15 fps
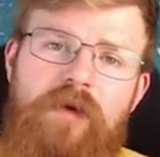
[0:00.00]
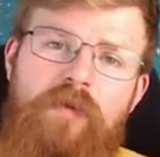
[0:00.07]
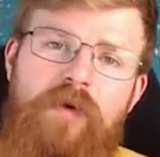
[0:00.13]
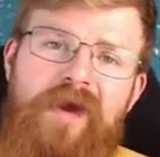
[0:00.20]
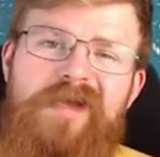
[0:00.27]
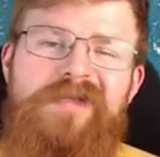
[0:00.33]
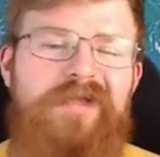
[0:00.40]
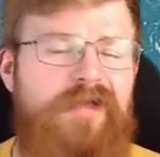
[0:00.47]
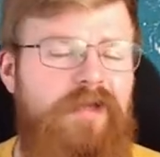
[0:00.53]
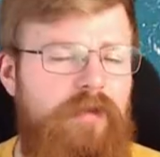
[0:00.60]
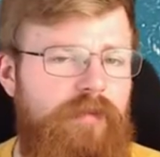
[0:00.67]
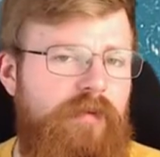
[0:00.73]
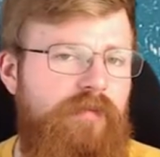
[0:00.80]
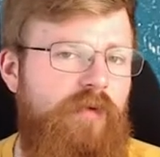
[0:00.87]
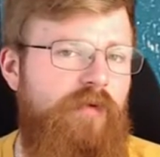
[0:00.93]
way, it's a little
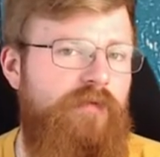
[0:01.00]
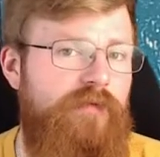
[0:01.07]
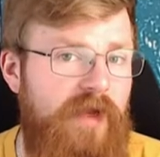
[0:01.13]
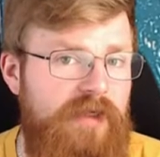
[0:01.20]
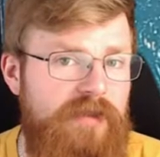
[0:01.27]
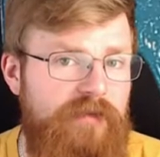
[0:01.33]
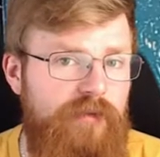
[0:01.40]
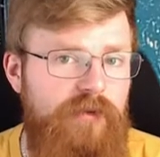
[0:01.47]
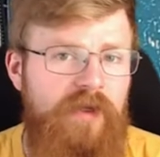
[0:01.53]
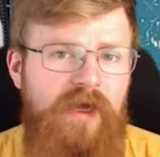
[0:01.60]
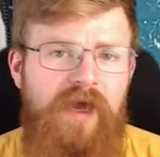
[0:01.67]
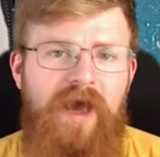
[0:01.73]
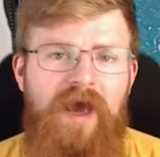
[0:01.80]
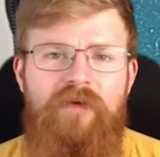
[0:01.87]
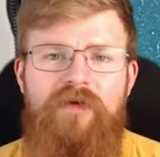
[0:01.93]
bit more flexible.
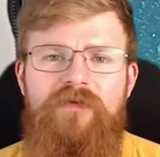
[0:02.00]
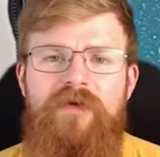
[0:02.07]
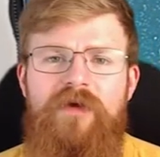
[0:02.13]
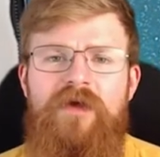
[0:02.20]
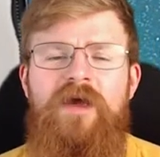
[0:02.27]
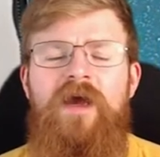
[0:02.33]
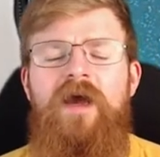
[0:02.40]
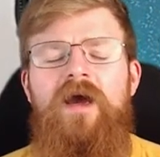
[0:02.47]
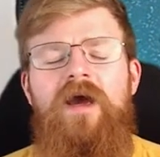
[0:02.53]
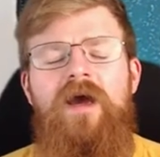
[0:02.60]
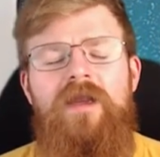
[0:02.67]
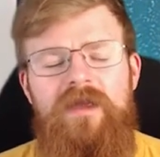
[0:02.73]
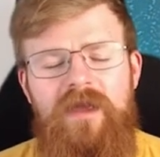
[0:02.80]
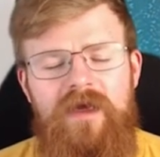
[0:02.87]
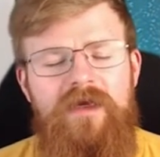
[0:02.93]
However, I
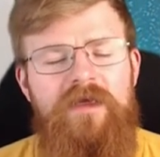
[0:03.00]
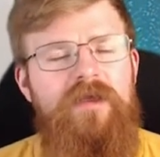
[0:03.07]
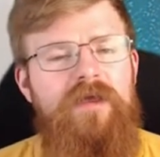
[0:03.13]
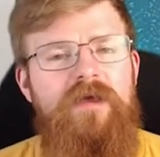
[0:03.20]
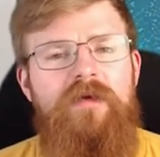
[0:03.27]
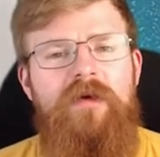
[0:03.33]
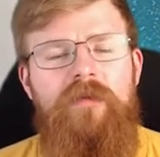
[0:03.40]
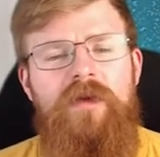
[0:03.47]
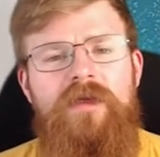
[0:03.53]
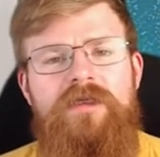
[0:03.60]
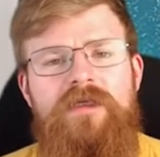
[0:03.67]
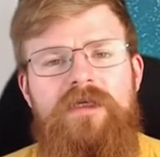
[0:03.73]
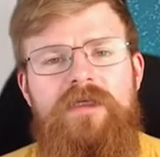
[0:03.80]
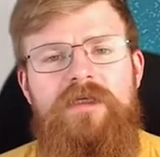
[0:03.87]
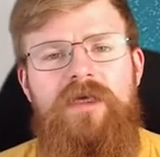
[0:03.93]
like the
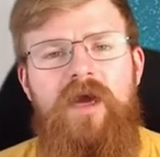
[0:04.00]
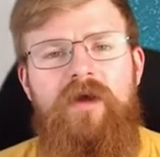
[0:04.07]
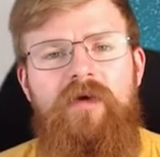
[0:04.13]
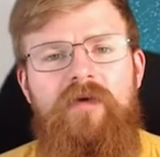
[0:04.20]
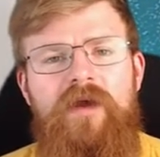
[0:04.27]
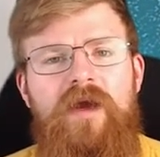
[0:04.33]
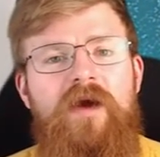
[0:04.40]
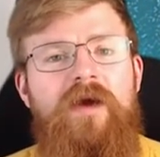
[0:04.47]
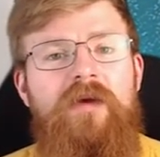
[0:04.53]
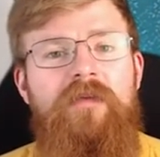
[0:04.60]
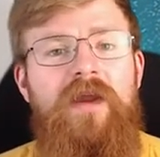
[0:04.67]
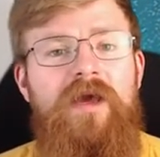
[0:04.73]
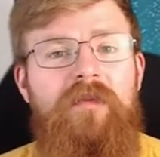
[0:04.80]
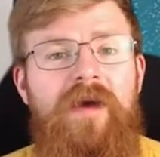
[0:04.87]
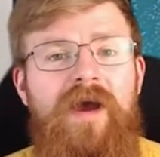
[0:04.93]
ability to carry a
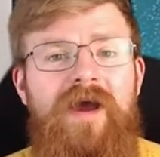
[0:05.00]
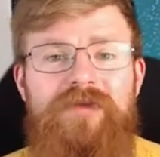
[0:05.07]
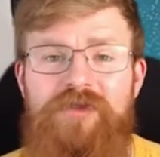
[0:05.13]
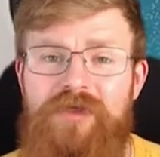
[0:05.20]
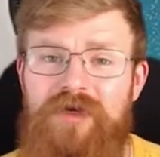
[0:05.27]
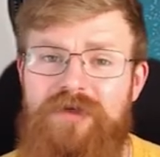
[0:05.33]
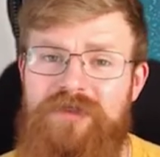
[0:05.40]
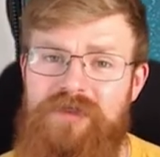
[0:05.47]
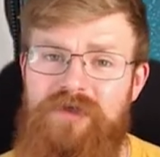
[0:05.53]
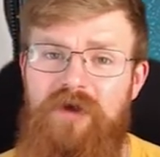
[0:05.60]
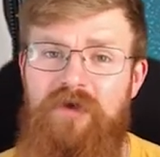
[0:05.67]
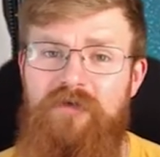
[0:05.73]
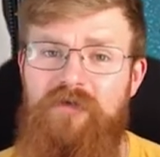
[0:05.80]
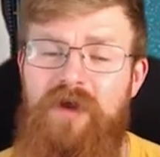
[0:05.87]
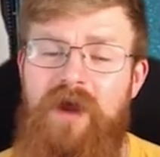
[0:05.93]
playmat, and chances
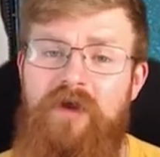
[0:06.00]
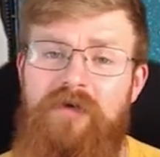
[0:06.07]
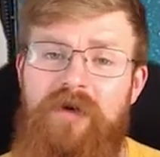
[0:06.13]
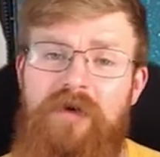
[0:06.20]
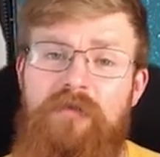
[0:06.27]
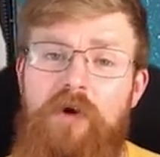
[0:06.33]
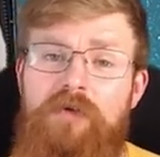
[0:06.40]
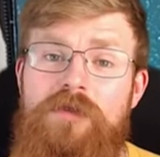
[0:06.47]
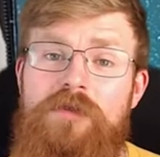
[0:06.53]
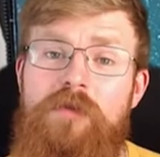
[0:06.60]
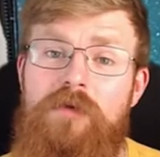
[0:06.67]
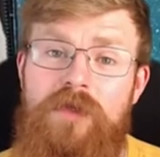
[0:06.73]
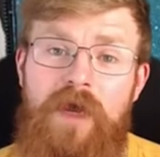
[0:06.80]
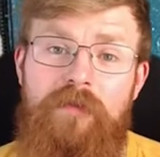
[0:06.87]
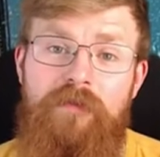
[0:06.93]
are if you're carrying
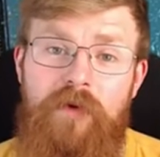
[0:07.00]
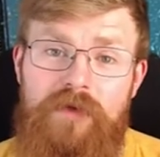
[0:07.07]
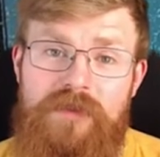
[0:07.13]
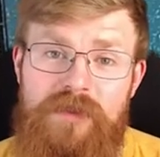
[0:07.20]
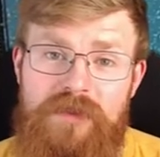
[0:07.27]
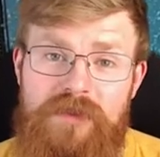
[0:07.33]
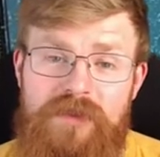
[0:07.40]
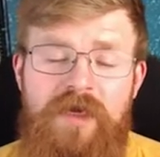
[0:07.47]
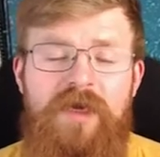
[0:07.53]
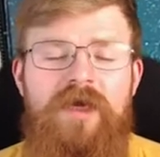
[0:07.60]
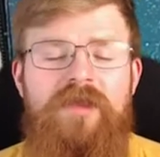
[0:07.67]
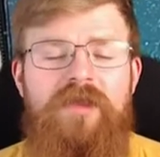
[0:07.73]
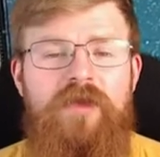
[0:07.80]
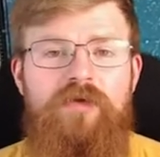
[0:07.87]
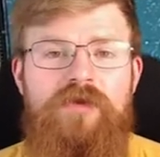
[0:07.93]
multiple deck boxes,
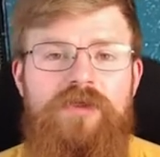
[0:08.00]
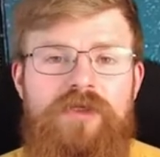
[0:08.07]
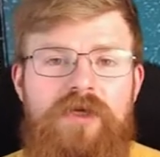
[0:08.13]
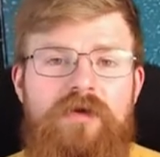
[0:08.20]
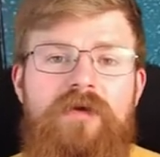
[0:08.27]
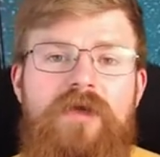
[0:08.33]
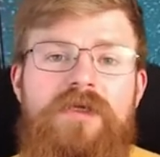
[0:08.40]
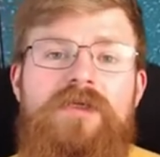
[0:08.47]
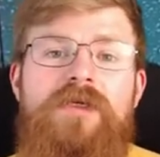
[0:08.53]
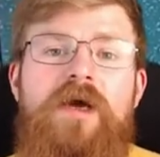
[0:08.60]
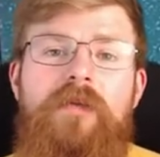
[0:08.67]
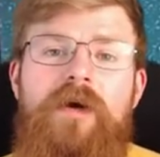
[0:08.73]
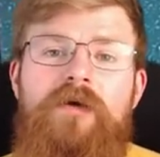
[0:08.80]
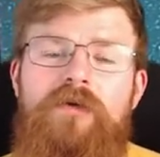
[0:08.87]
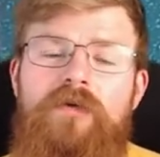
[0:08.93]
then you're serious
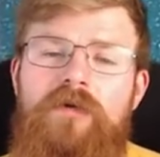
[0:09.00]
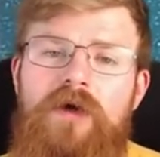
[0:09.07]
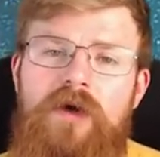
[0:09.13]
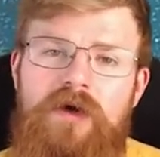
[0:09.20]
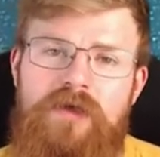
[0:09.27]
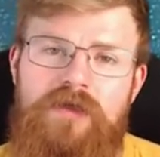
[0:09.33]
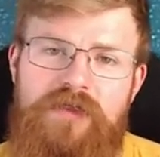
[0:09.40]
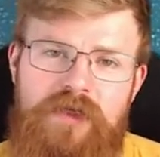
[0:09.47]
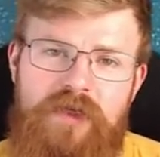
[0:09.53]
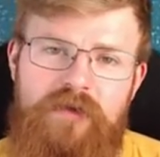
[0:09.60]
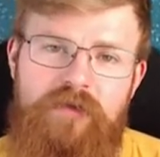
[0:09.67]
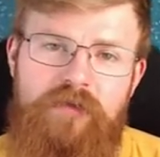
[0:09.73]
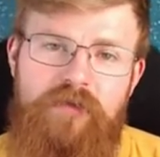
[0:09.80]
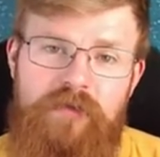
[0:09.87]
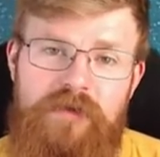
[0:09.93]
about your cards
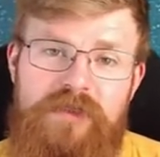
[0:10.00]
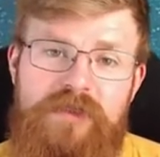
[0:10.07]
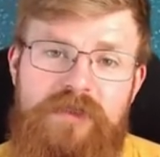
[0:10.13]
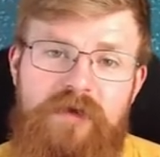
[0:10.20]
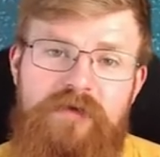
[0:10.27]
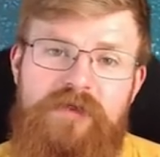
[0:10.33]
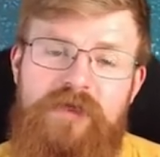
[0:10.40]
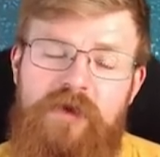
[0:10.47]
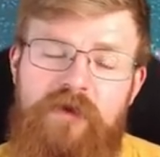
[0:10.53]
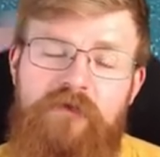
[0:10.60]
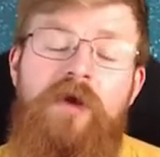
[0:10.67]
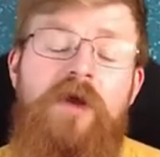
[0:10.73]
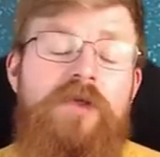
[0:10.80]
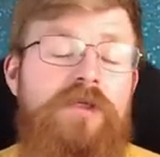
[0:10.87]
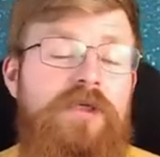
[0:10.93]
and you're probably serious
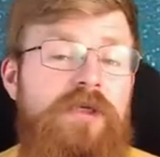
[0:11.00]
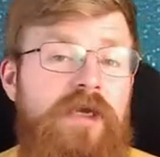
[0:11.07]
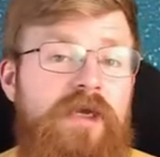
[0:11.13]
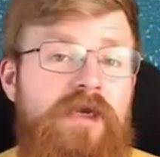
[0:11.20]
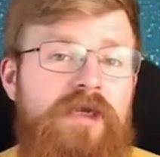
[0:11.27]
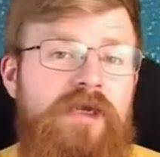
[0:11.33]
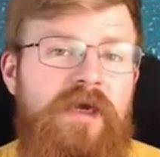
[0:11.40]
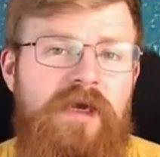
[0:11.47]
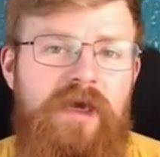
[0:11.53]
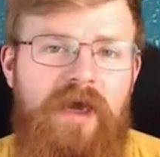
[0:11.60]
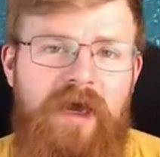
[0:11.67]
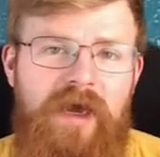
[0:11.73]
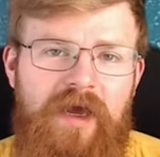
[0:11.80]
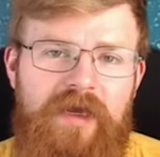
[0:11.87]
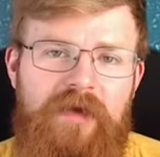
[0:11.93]
enough to need
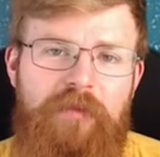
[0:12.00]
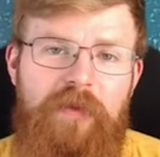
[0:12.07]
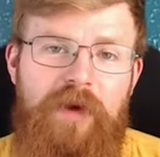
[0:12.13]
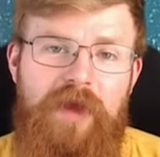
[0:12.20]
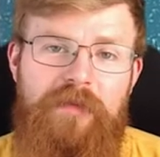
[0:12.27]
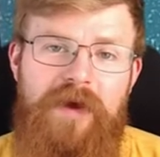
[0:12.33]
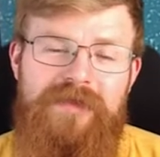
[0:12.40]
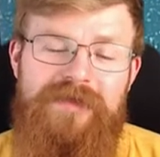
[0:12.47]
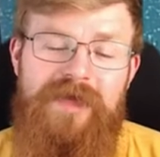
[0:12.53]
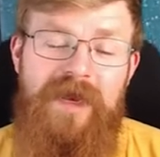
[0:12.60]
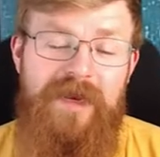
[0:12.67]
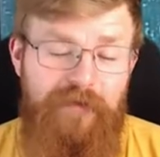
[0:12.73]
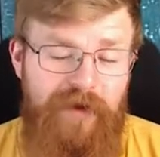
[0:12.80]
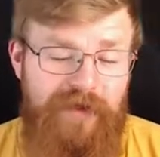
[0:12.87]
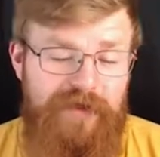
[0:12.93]
a playmat
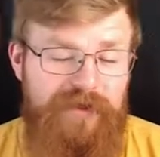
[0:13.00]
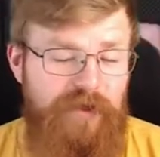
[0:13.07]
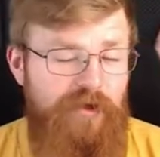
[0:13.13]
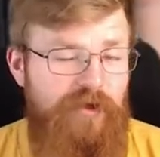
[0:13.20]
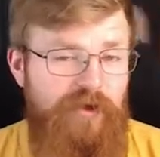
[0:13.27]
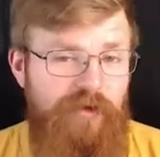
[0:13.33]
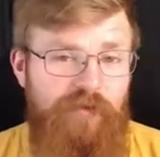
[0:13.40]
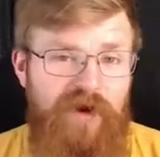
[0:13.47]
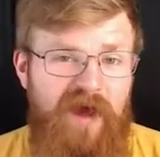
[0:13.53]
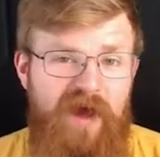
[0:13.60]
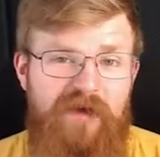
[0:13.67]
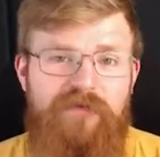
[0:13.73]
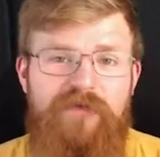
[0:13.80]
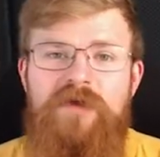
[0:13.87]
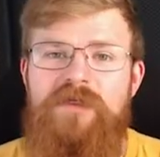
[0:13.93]
anyway, so you're going to want to
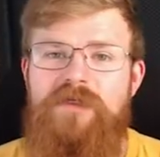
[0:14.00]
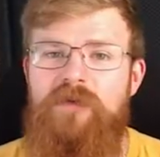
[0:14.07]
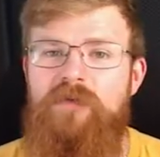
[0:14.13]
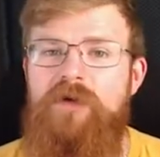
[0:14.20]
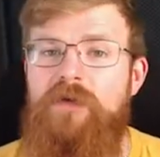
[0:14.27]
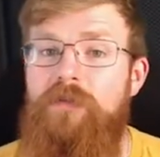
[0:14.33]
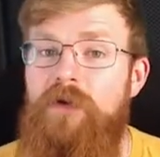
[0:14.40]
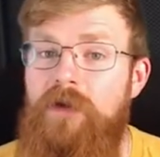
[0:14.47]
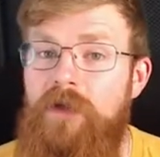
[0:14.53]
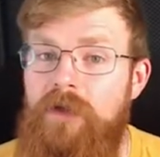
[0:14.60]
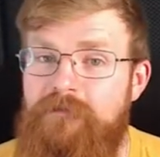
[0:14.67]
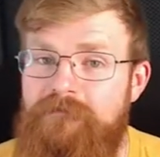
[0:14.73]
have somewhere to put it.